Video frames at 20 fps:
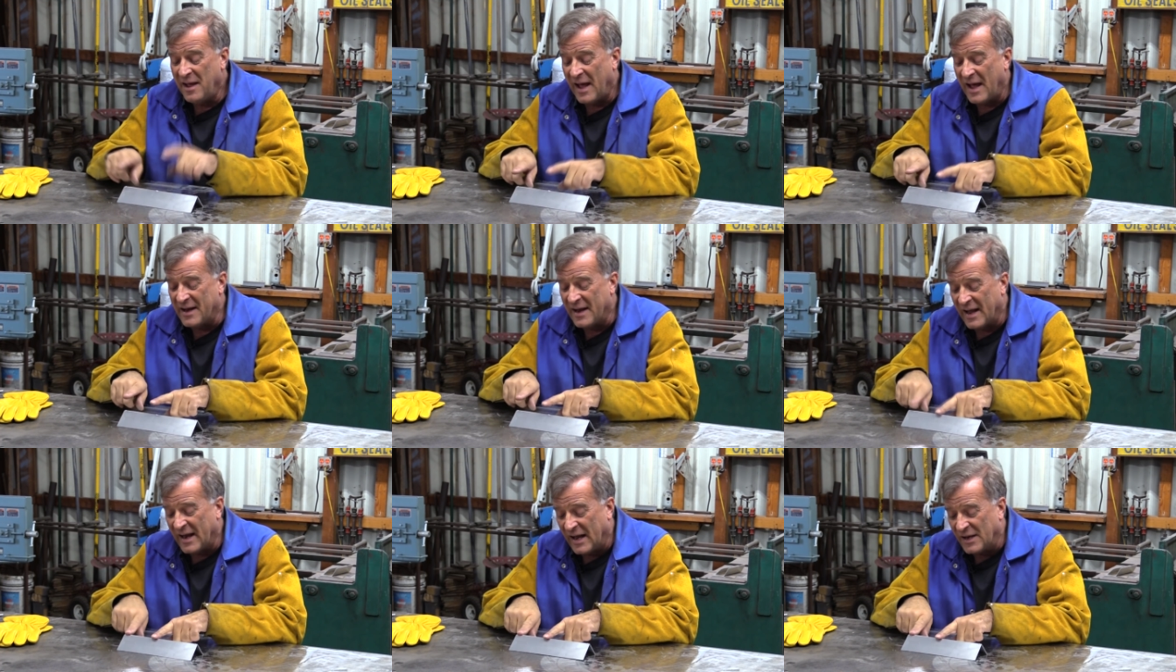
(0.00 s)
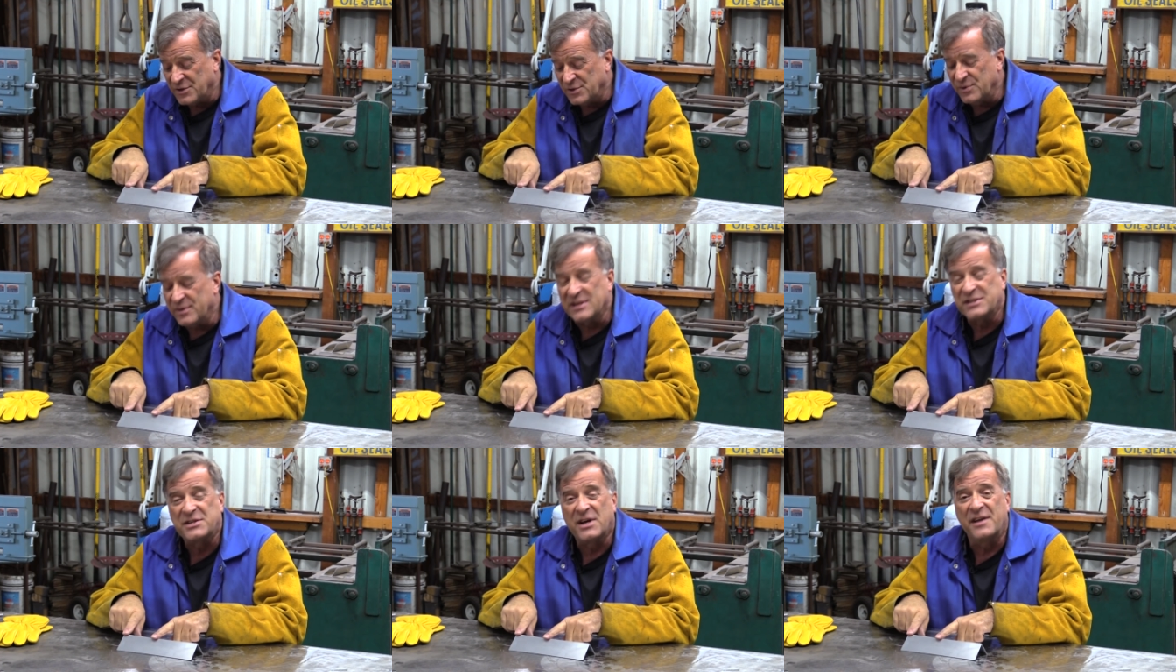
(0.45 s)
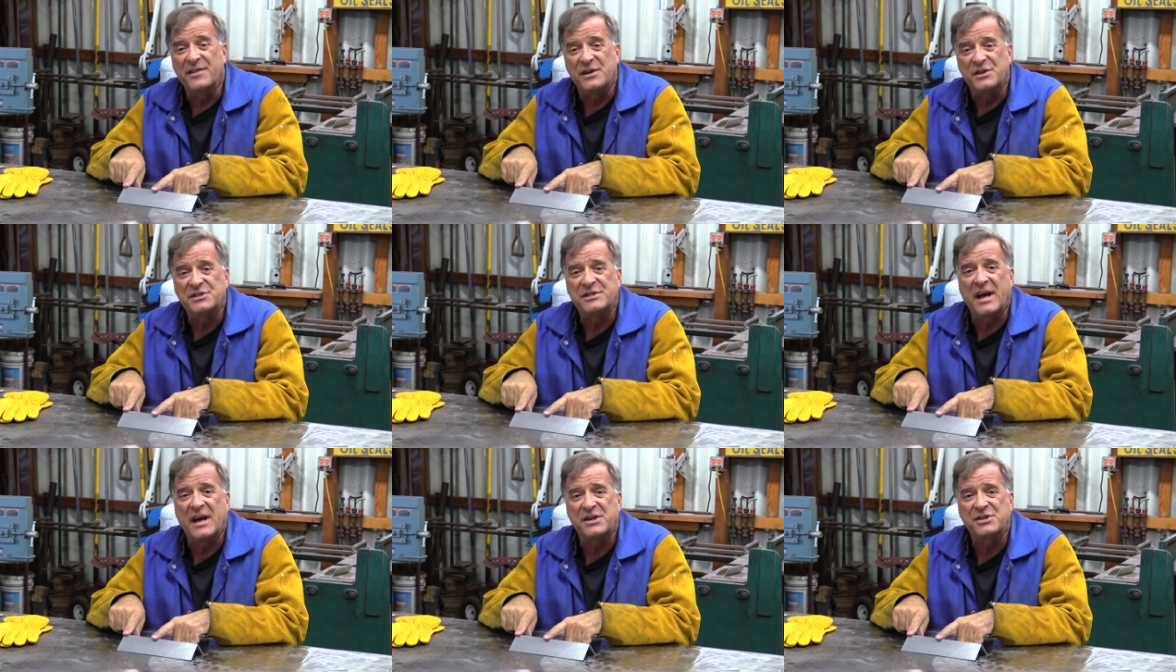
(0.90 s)
and then I'll do this
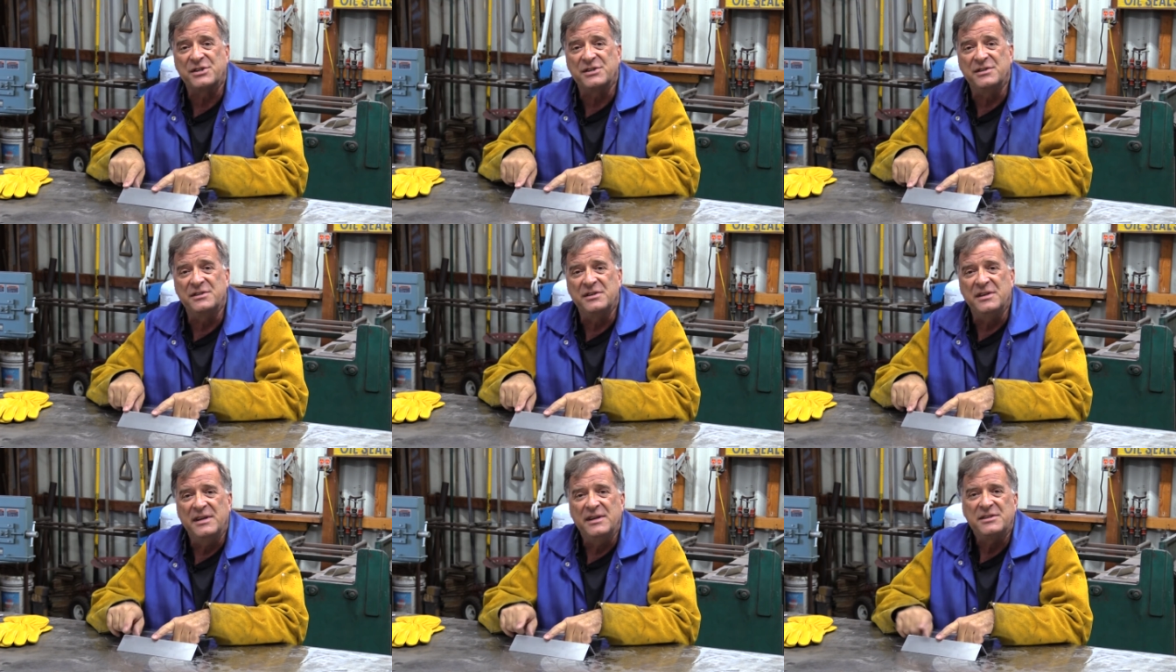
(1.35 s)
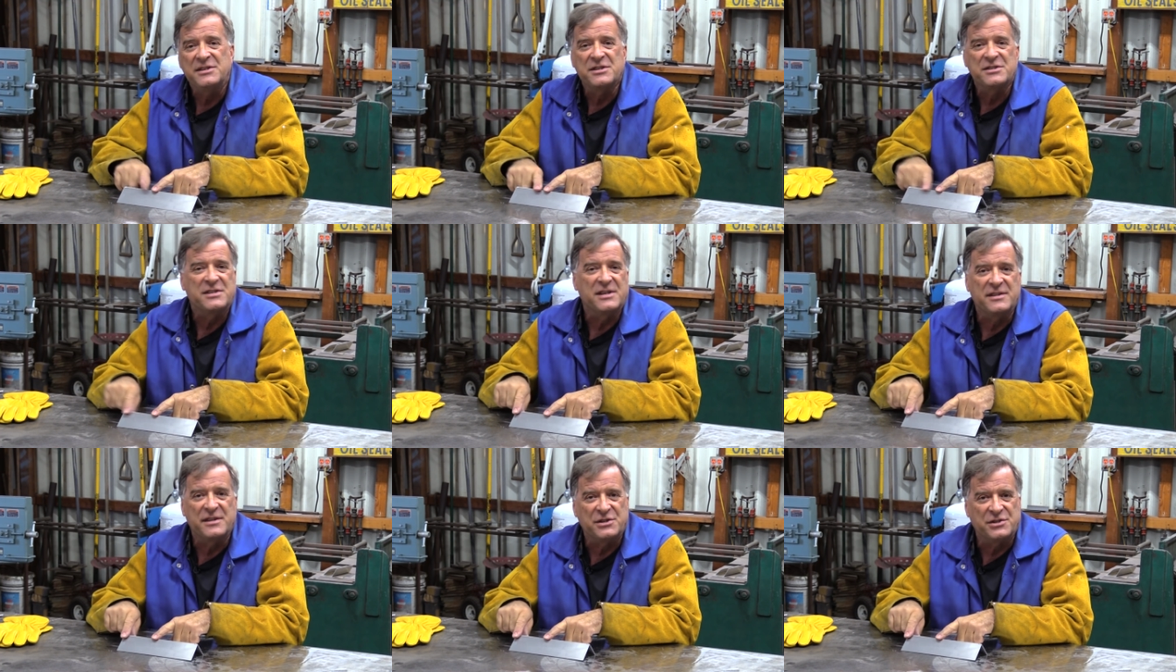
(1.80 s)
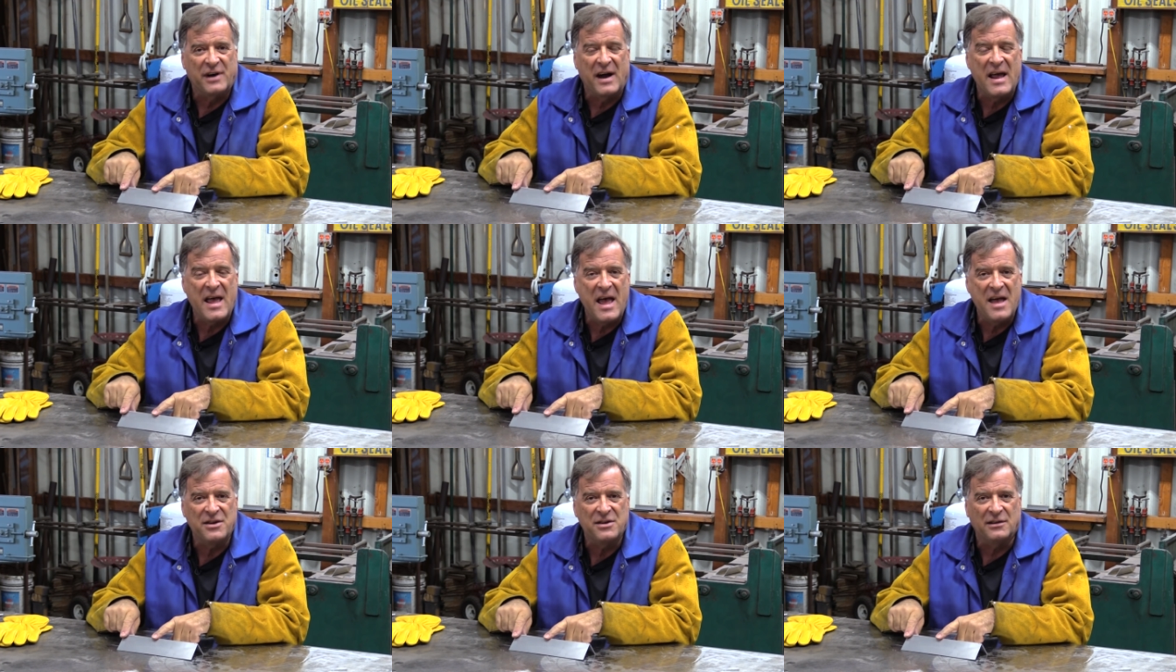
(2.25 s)
other section just in the
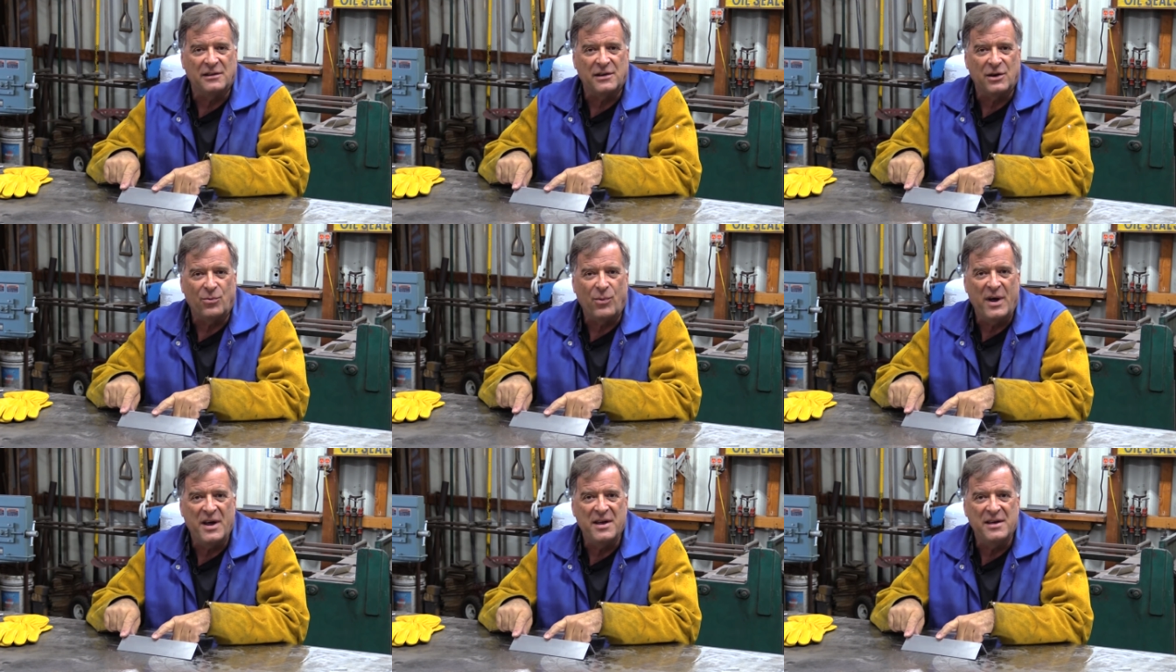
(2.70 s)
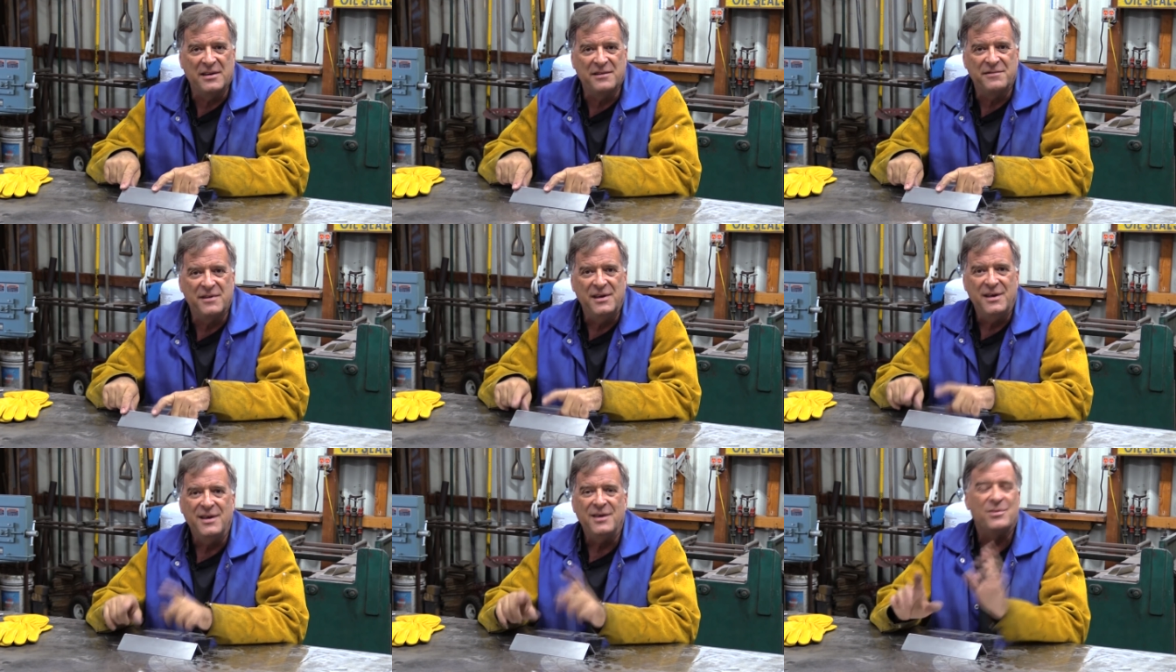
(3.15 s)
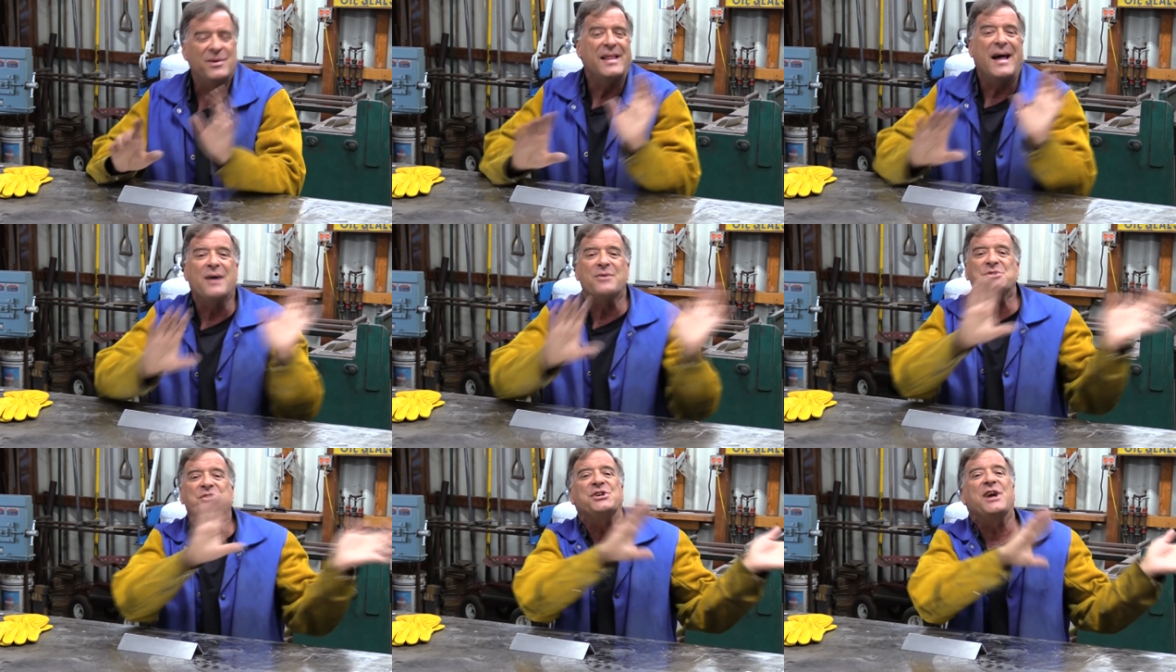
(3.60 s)
triangular wave
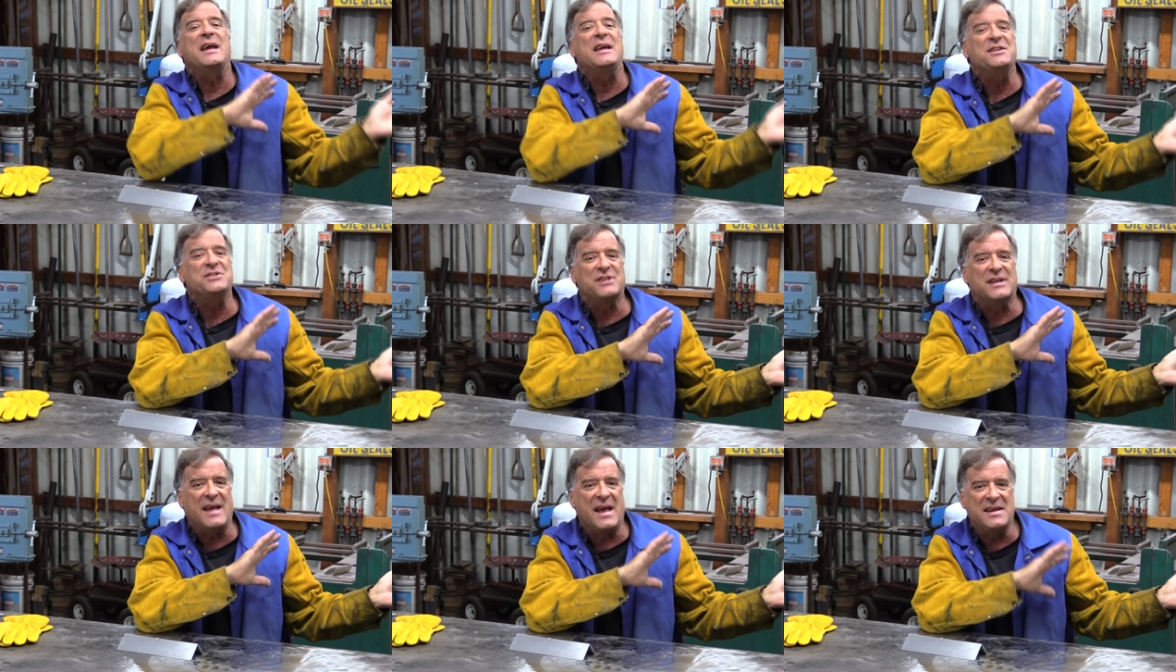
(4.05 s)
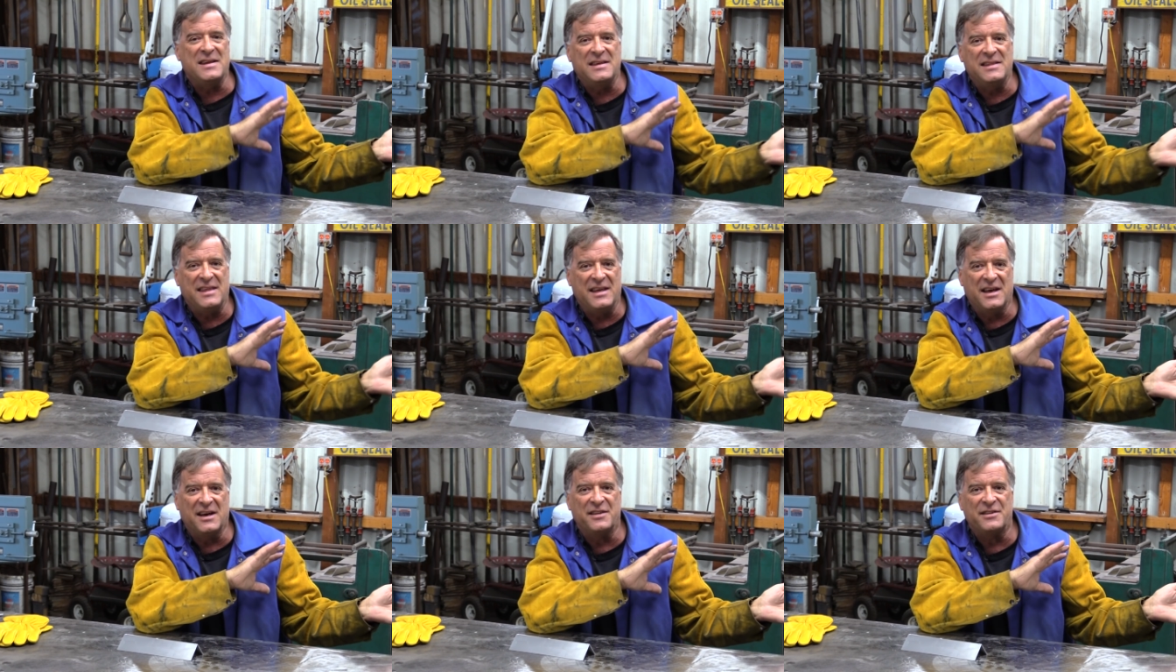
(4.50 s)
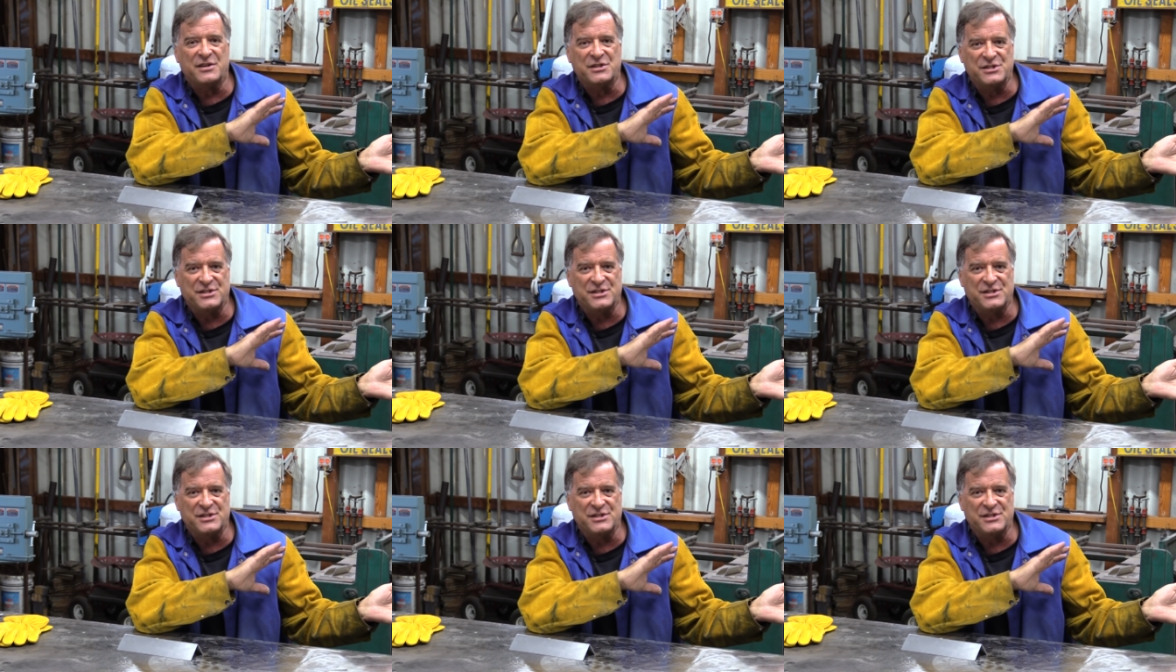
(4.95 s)
without changing any of the other